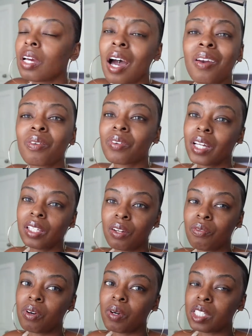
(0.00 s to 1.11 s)
I don't feel like looking
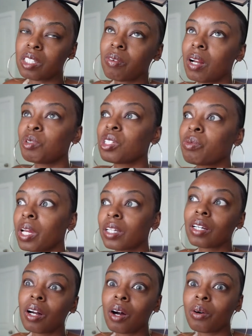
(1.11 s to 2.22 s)
for a restaurant. I'm just ready
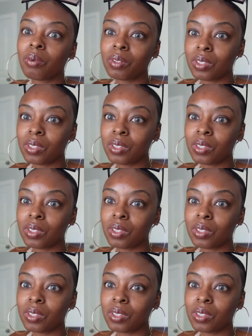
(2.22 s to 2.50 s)
to go